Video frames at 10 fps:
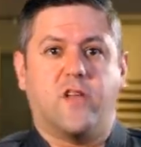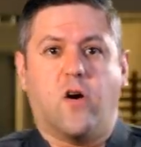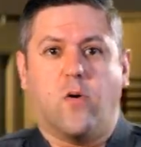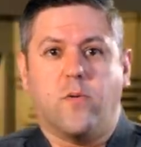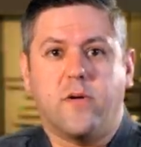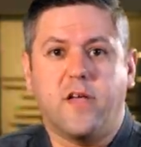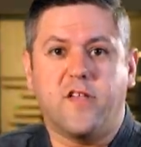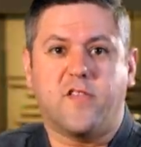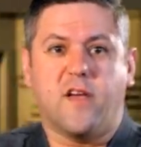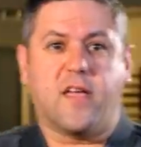though he
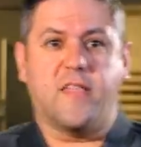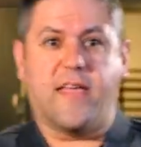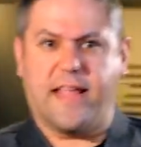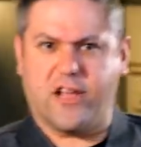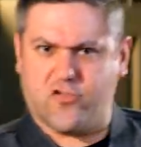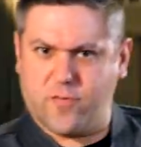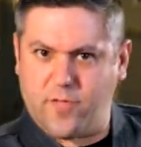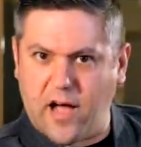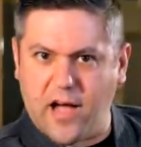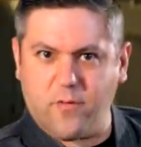snuck in that extra
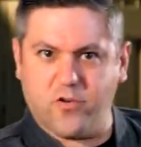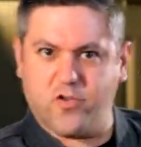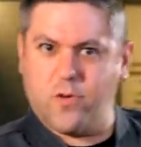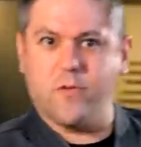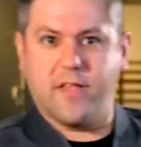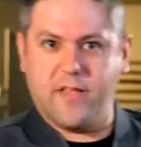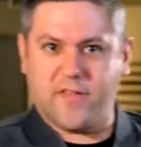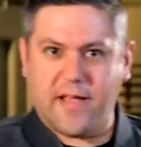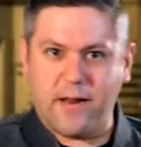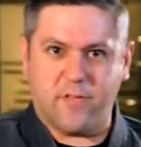block, which we'll let you
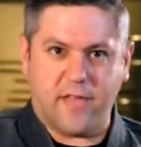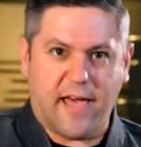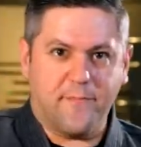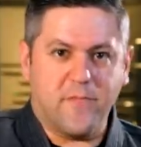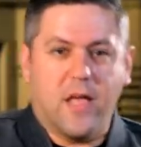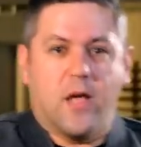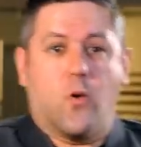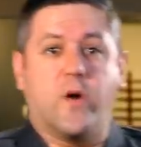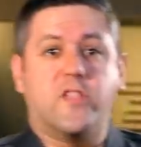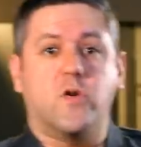slide with that,
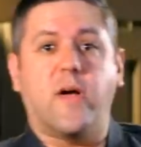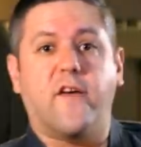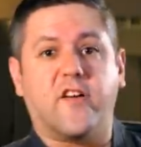we do have